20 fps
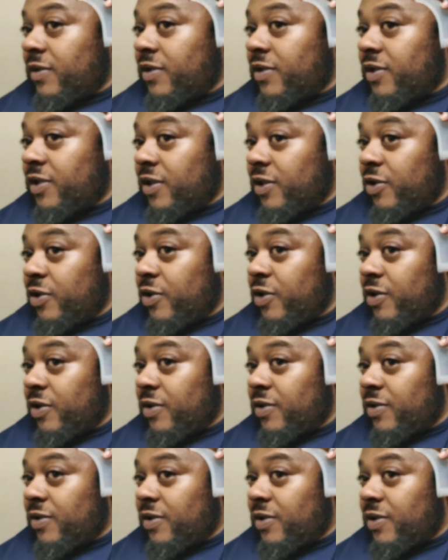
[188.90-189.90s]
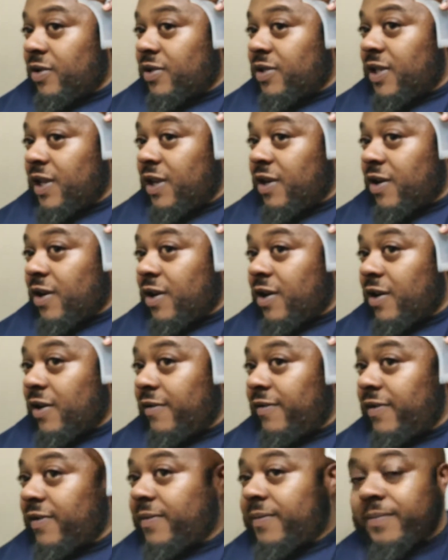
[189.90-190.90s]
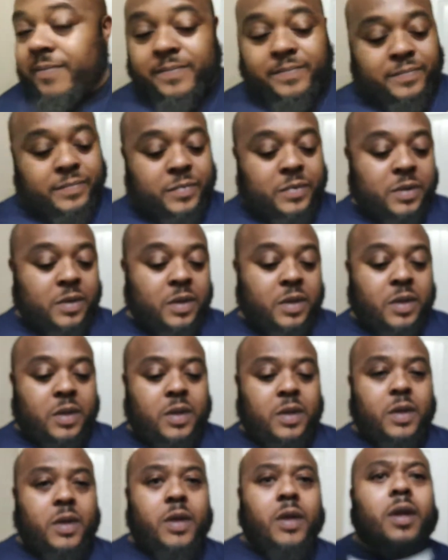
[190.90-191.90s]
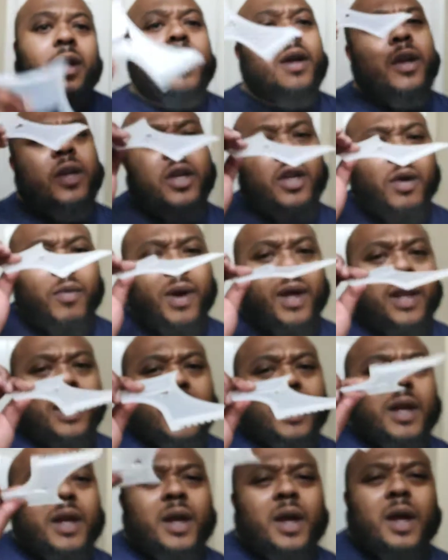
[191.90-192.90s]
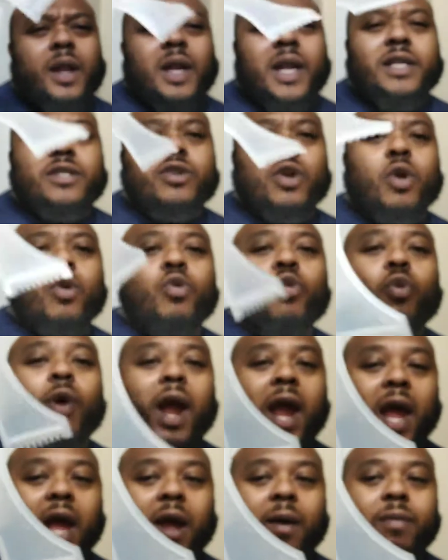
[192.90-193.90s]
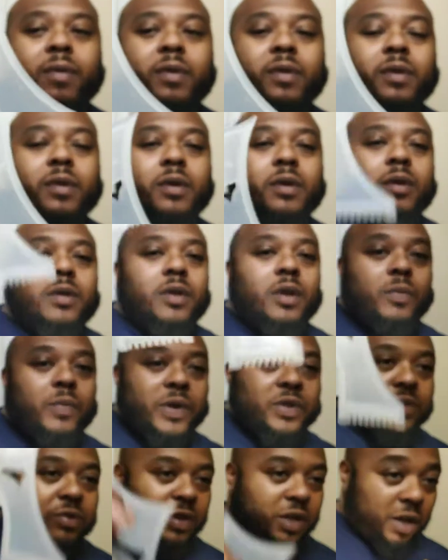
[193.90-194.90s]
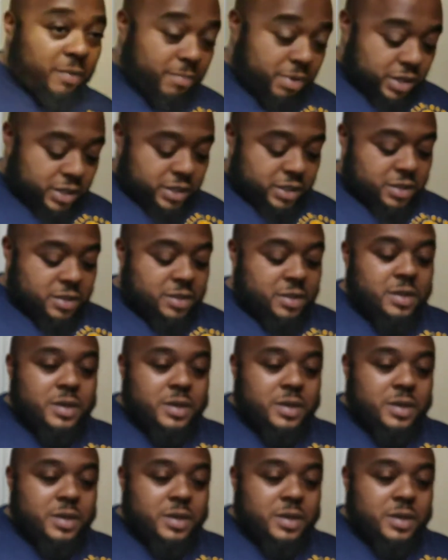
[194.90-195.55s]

Still do you, you see curve. You know what? Let's go grab the original Cut Buddy,